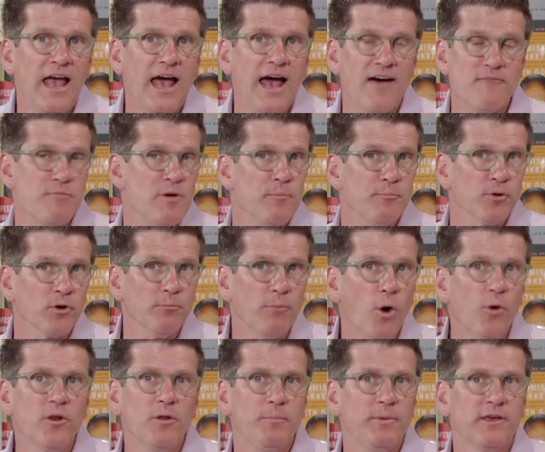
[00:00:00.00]
have been
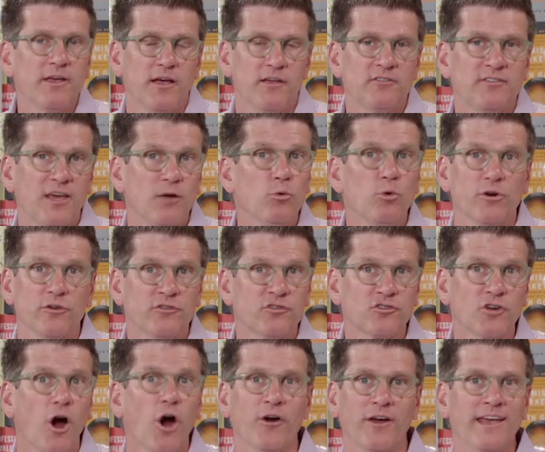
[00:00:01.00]
promoted because they were a
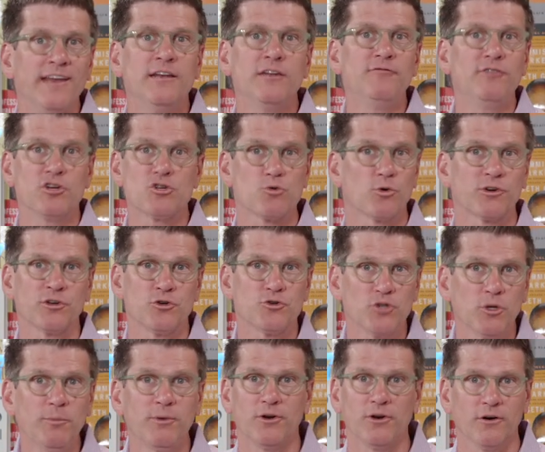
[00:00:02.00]
star individual
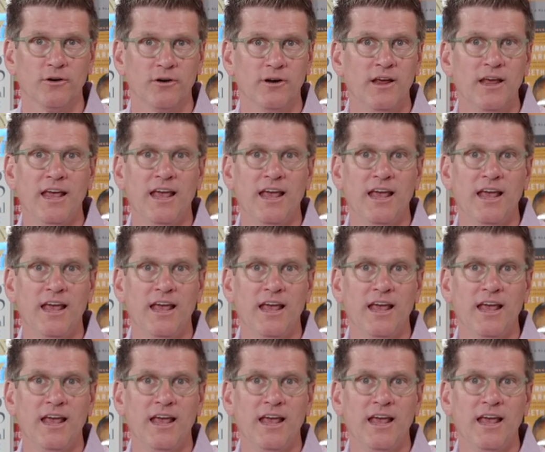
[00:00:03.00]
contributor.